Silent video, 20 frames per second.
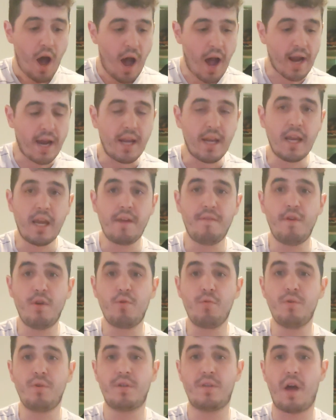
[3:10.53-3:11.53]
I'm going to give
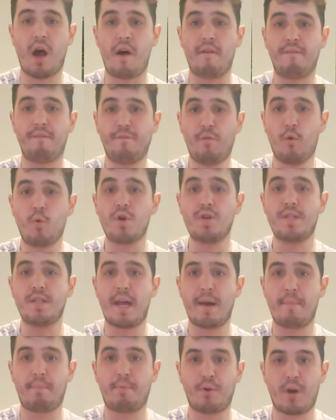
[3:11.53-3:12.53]
you a
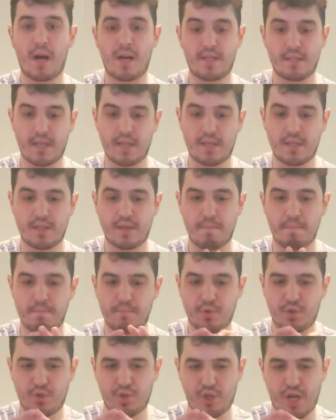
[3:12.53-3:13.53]
4-step process
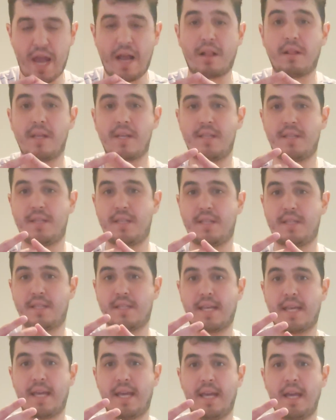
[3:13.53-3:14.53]
to checklist to
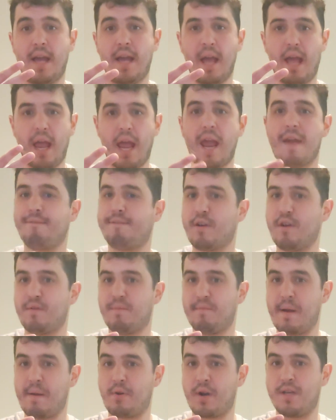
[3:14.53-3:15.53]
see if
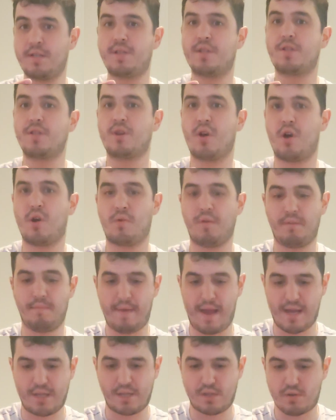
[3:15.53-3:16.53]
you've memorized a song with
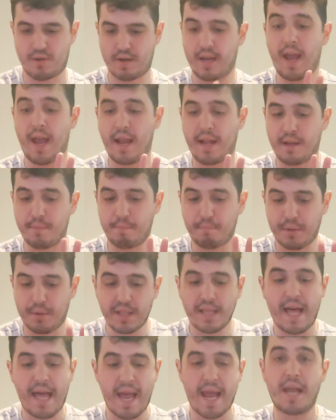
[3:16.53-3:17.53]
mastery and
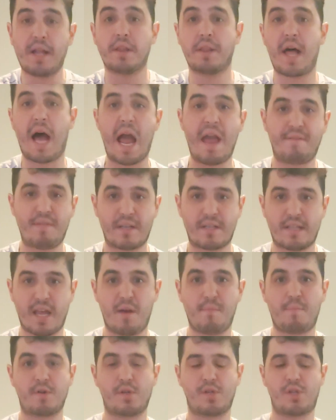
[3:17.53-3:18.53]
play live
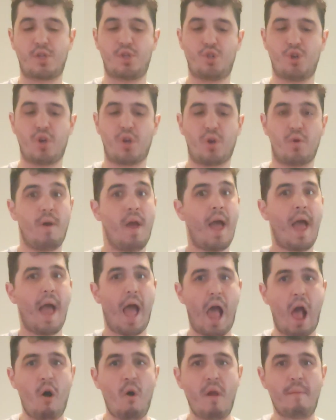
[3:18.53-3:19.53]
examples to show you
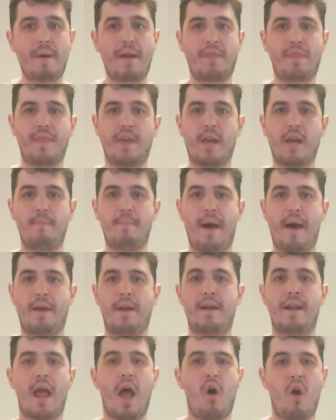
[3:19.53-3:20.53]
how I might think about
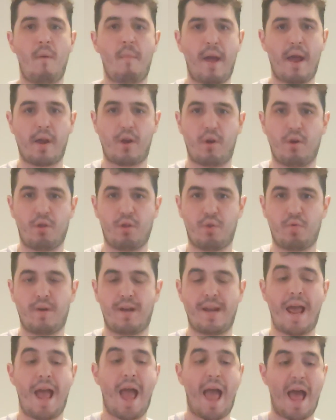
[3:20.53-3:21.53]
it and how I might go through
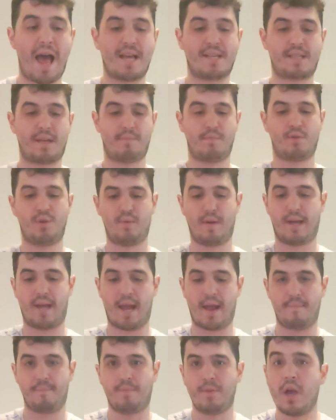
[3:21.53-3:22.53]
it as I'm doing
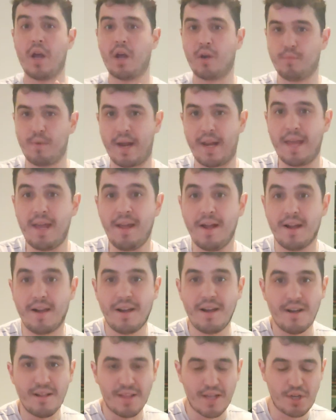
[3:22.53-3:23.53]
it. Ready?
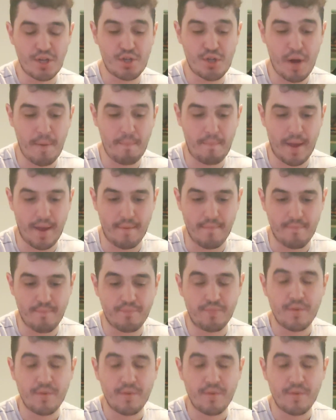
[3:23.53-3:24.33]
Let's jump in.